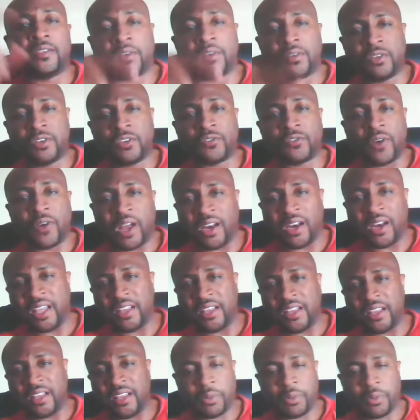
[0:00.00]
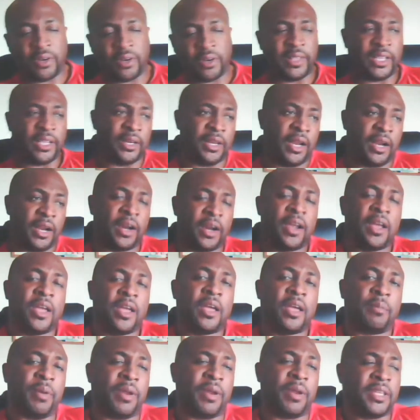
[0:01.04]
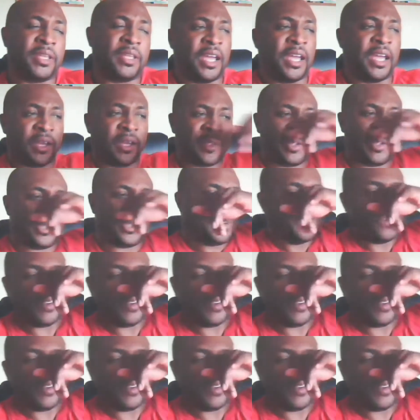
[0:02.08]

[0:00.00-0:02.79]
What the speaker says: so you just follow that and put everything in there. But yeah, you